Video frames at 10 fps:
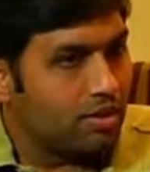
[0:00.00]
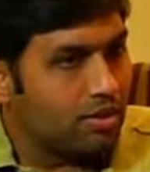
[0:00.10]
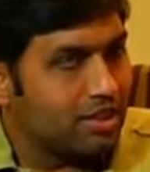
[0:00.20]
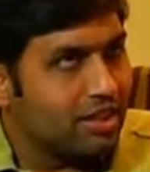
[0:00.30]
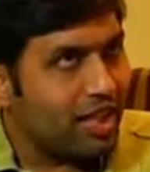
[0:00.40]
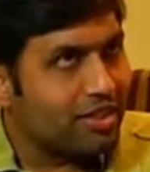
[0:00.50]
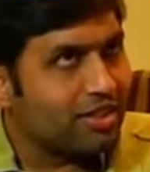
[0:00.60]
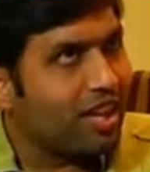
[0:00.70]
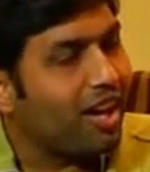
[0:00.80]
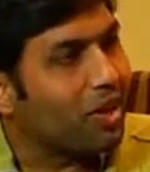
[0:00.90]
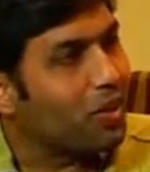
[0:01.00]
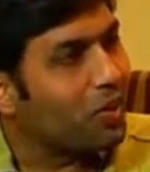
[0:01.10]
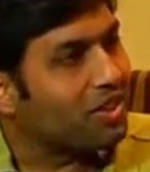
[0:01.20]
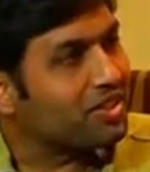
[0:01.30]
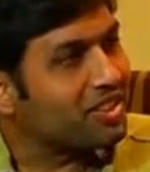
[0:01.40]
That's a hard
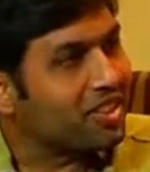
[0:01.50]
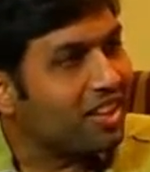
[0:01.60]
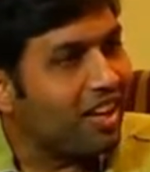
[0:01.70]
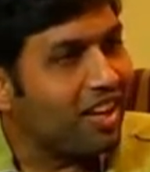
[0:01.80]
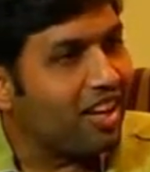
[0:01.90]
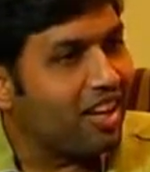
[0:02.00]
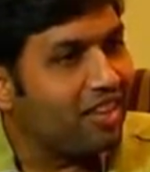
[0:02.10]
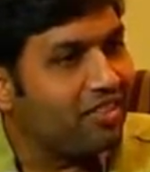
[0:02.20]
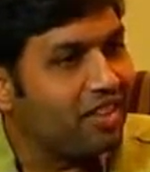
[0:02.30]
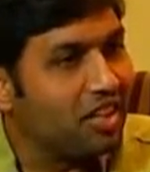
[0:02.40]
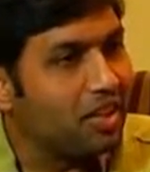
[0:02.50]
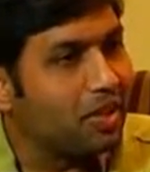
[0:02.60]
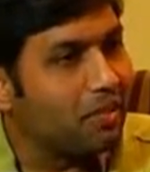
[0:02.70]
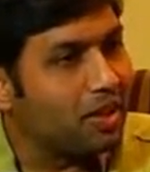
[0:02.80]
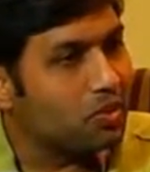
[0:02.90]
question. It really
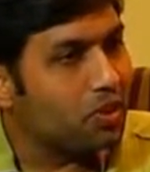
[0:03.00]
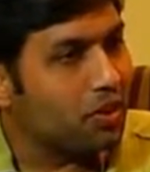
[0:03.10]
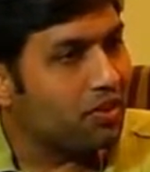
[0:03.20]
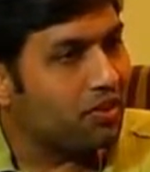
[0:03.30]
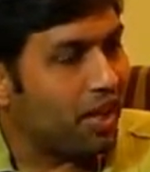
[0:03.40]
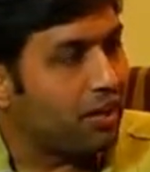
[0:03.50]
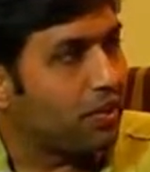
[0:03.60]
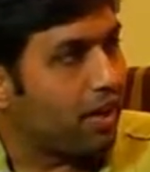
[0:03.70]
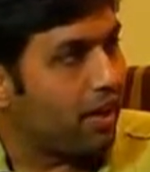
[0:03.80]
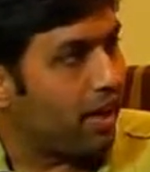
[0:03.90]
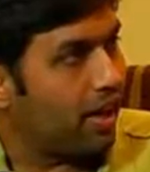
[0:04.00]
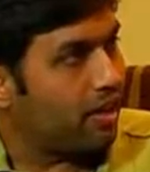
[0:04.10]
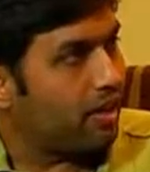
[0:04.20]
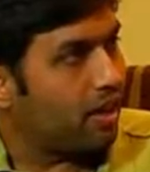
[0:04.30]
depends what you're trying to get at.